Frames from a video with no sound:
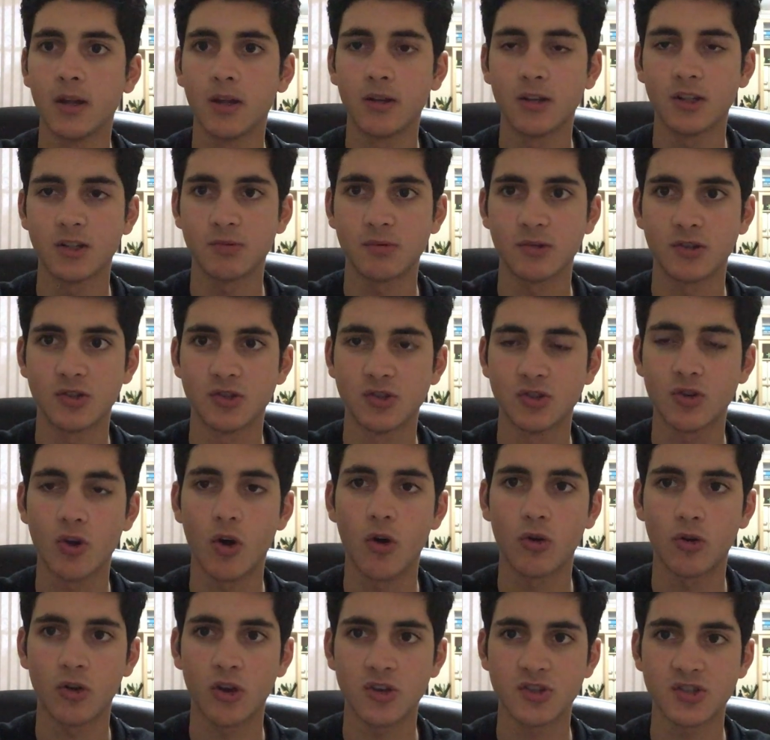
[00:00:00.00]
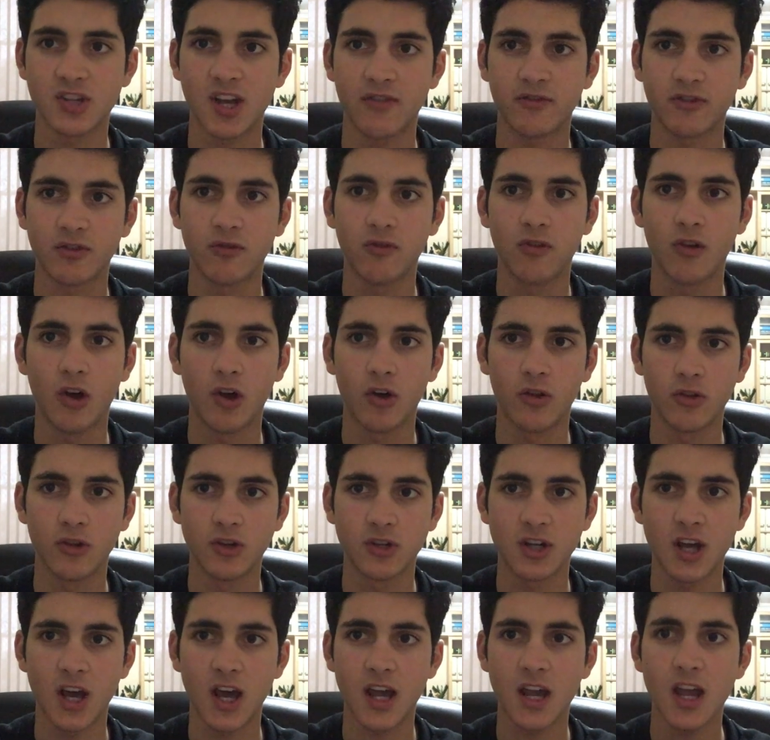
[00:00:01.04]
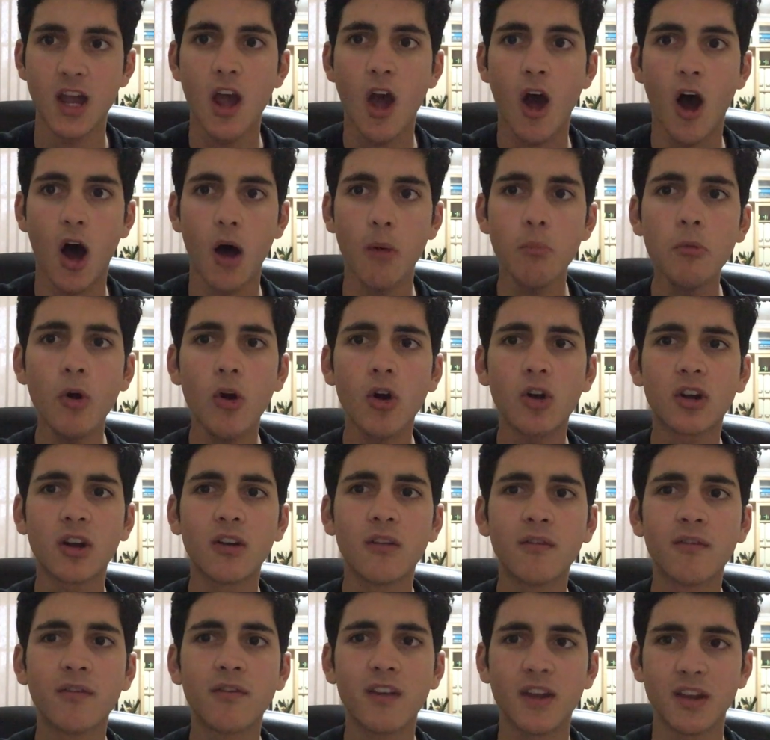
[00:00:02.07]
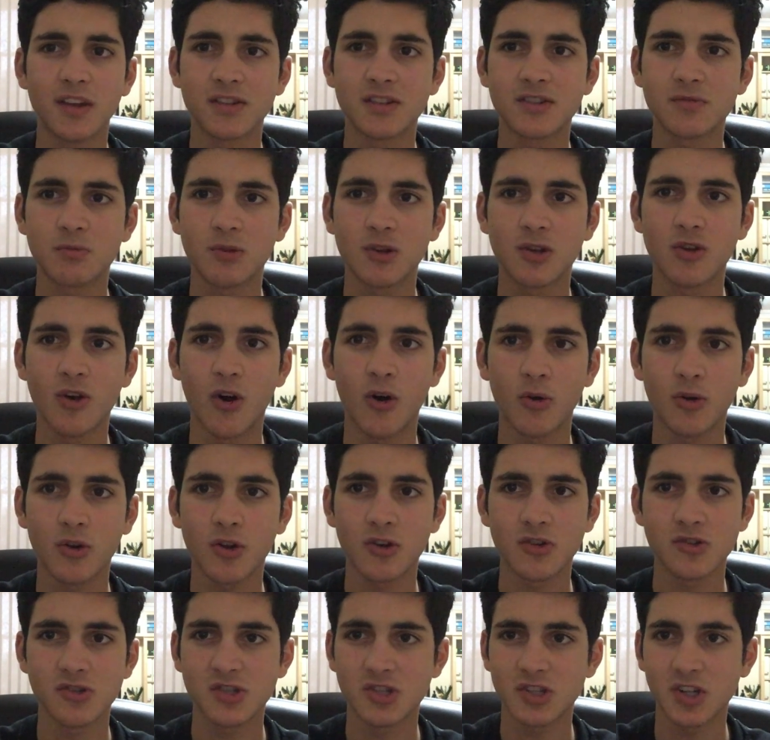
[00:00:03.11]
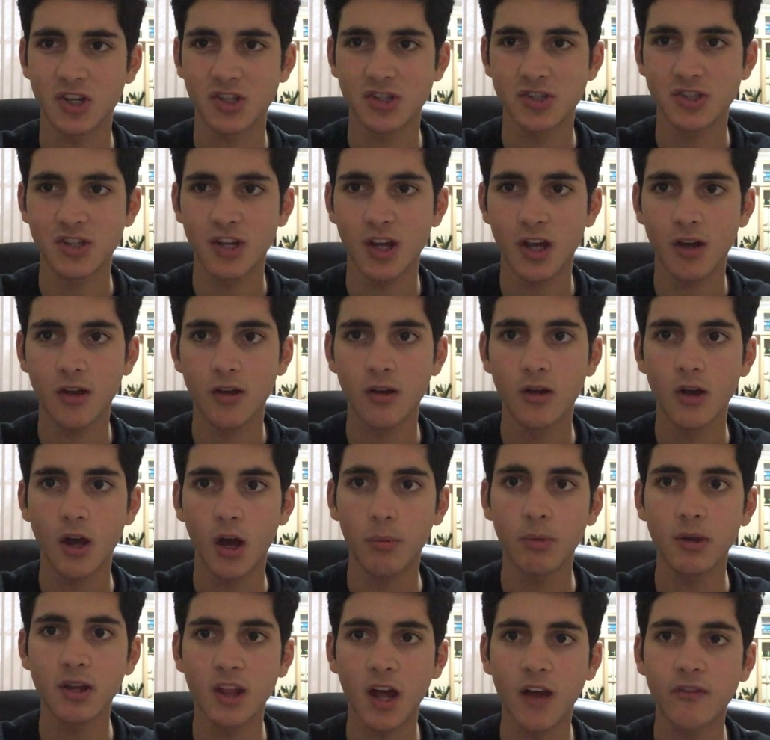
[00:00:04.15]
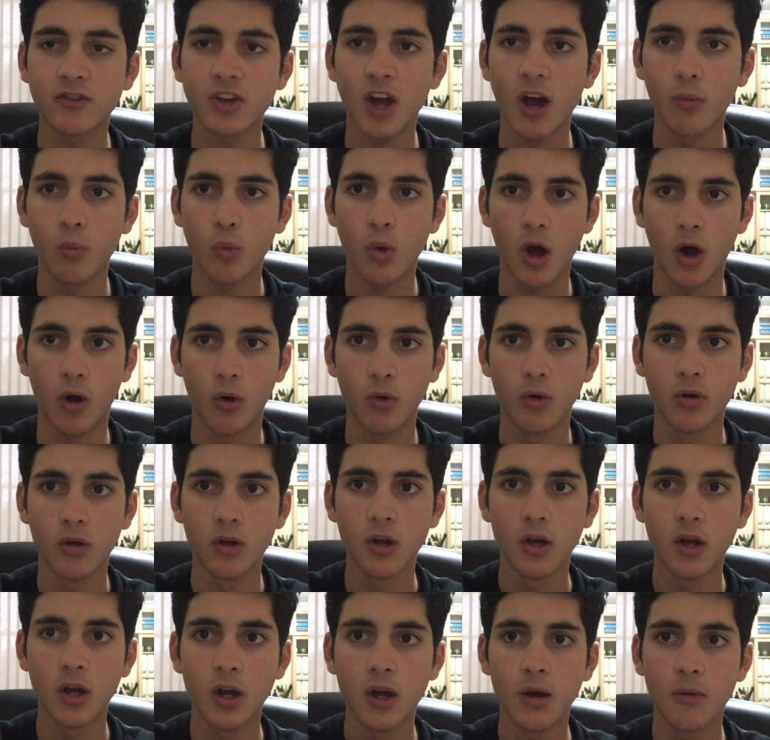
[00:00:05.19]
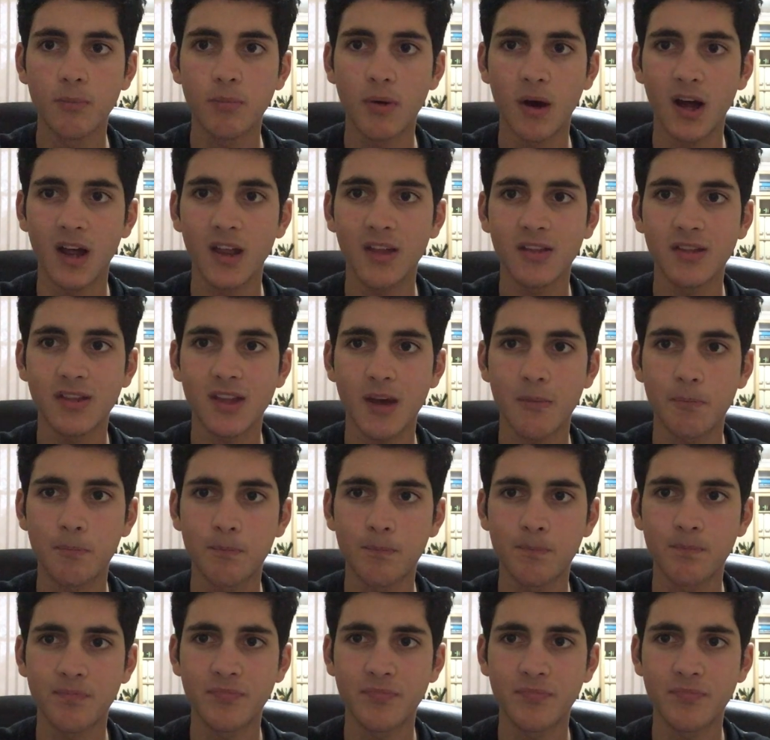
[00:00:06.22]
It's because Gold Coast have to fly on the day. I'm not convinced with Gold Coast just yet. I mean, they've done well, but there